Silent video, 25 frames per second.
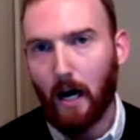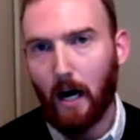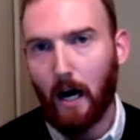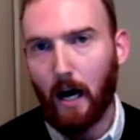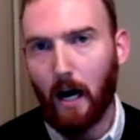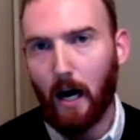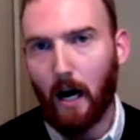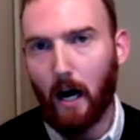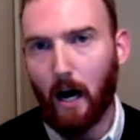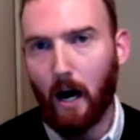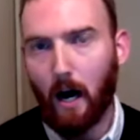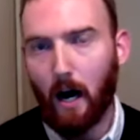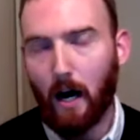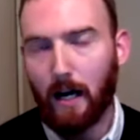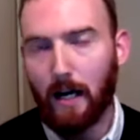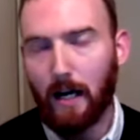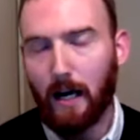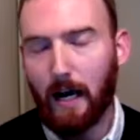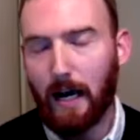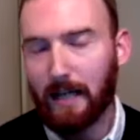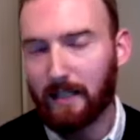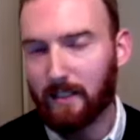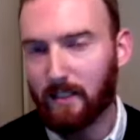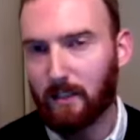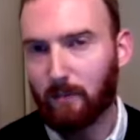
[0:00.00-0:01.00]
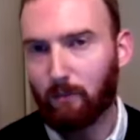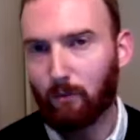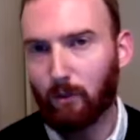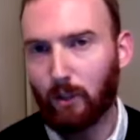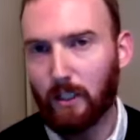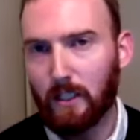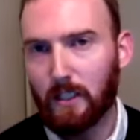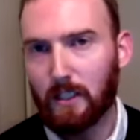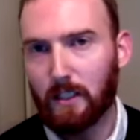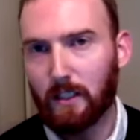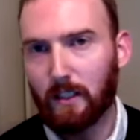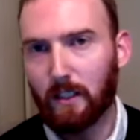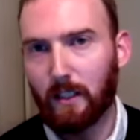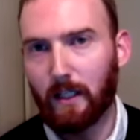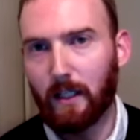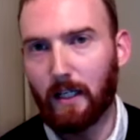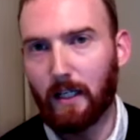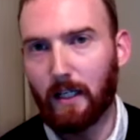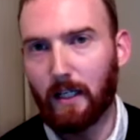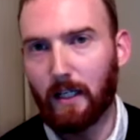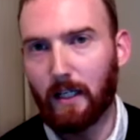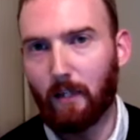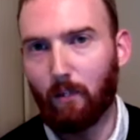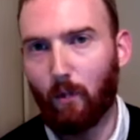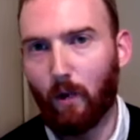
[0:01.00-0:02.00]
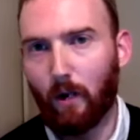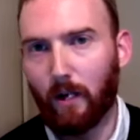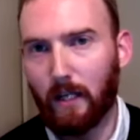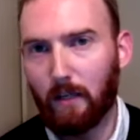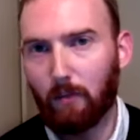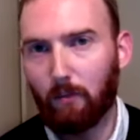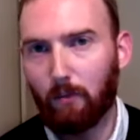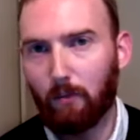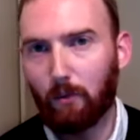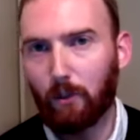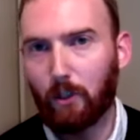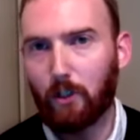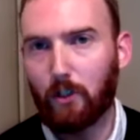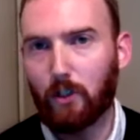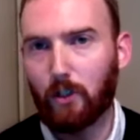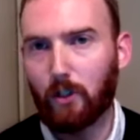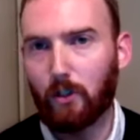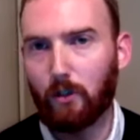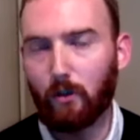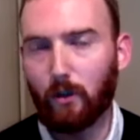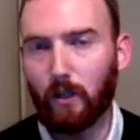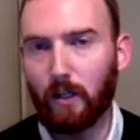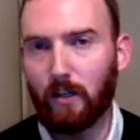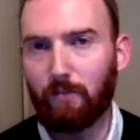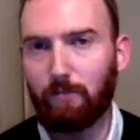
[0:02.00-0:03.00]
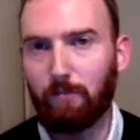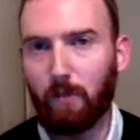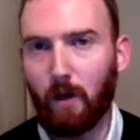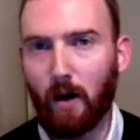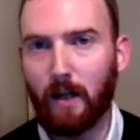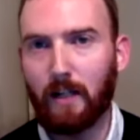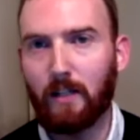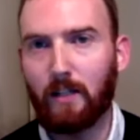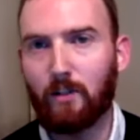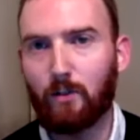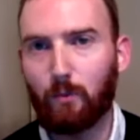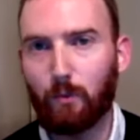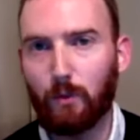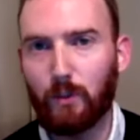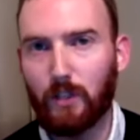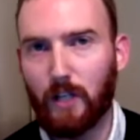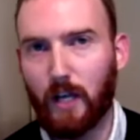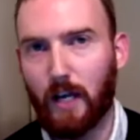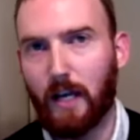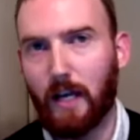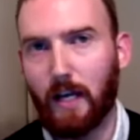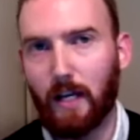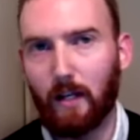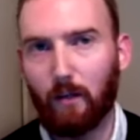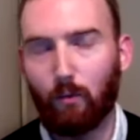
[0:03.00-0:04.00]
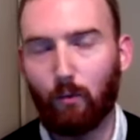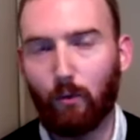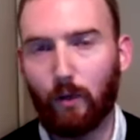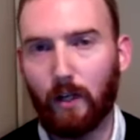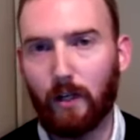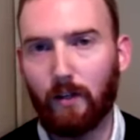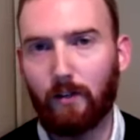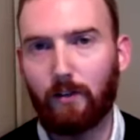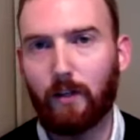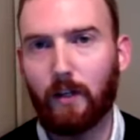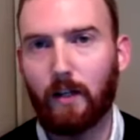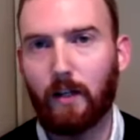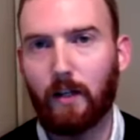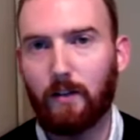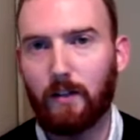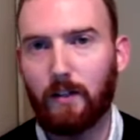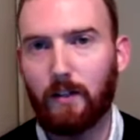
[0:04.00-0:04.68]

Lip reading: I asked him recently what he would do if Minds was hit with